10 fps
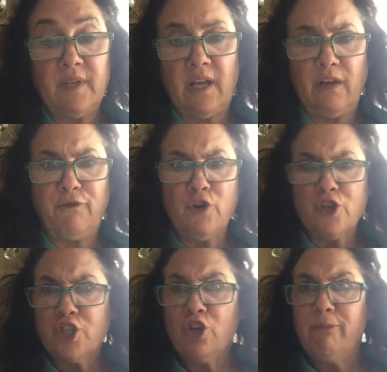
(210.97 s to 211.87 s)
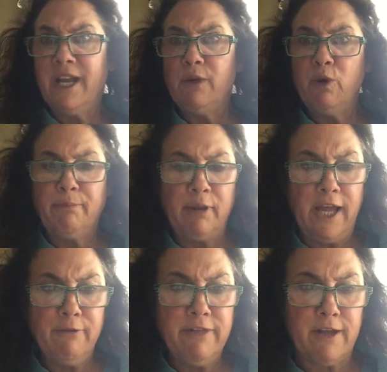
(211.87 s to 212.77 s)
At first, nobody would
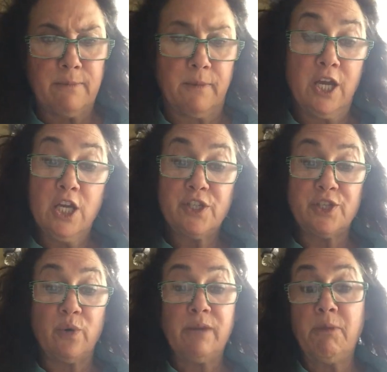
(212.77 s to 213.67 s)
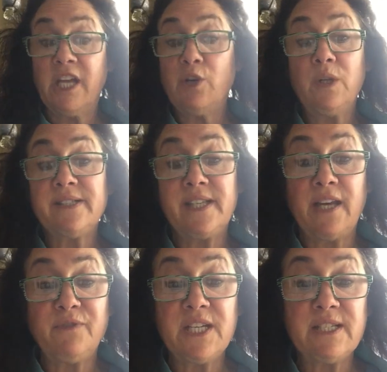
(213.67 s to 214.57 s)
play with him, so Emmanuel
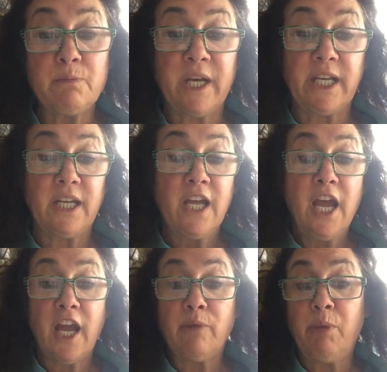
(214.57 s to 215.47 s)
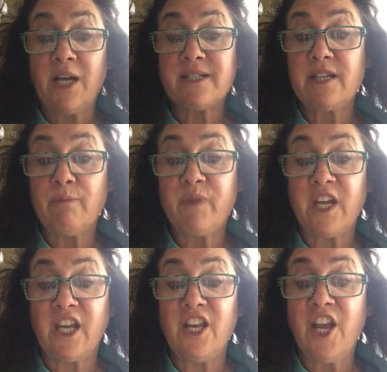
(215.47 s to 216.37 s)
saved his money and bought
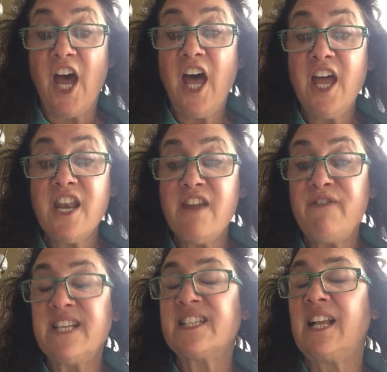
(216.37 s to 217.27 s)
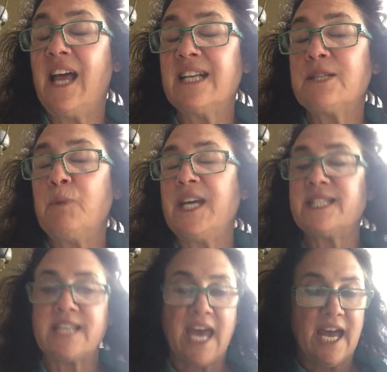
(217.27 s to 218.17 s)
something none of his
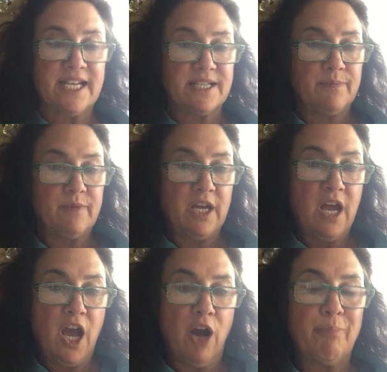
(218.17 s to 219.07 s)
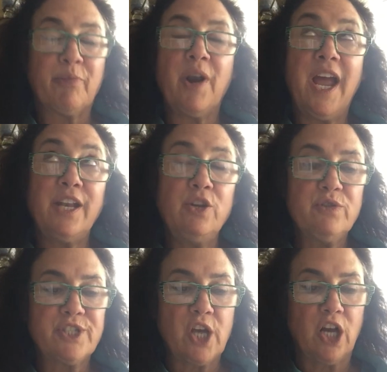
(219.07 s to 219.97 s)
classmates had, a brand new
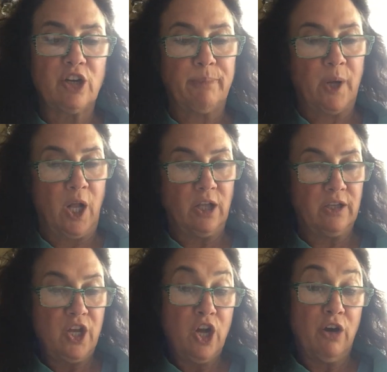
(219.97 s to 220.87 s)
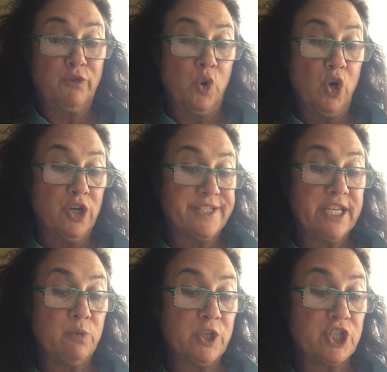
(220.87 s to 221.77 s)
soccer ball. Of course,
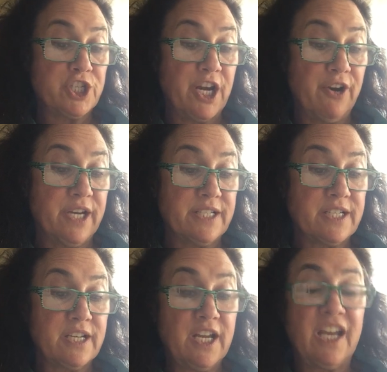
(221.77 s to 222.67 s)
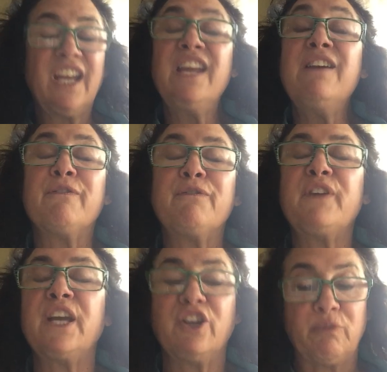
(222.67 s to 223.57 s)
he would share it, if
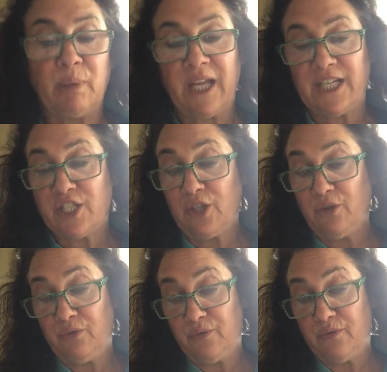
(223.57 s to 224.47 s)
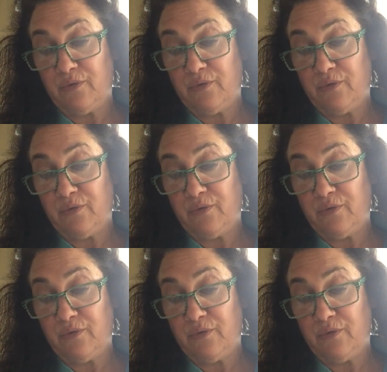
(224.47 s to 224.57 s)
he could play too.